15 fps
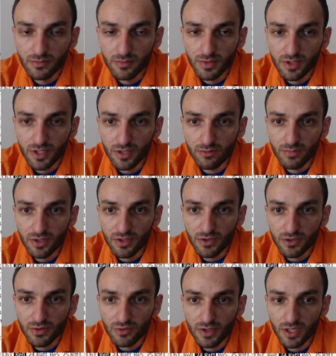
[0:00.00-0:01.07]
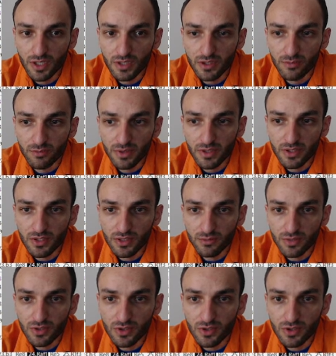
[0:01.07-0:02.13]
But I managed to get unpleasant
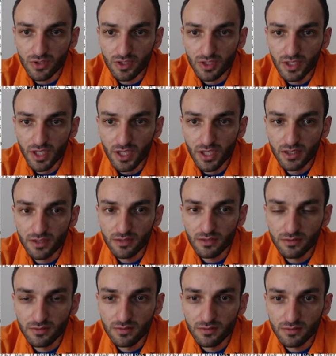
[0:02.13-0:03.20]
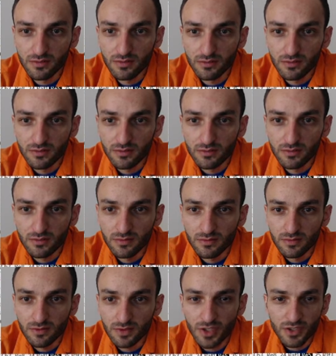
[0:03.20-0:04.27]
position again.
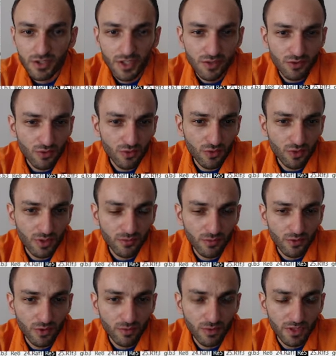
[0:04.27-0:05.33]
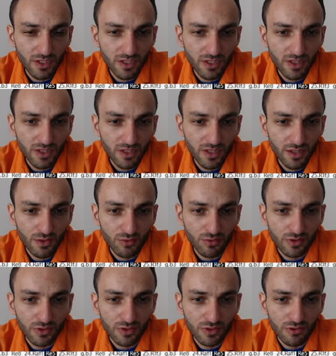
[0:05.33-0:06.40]
Yes, I saw rook e4, but I didn't like rook
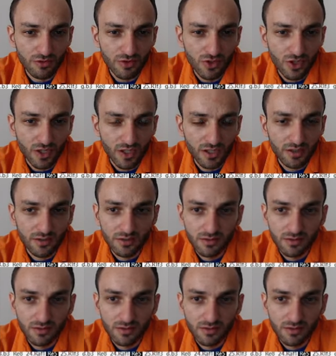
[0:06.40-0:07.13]
d3 check.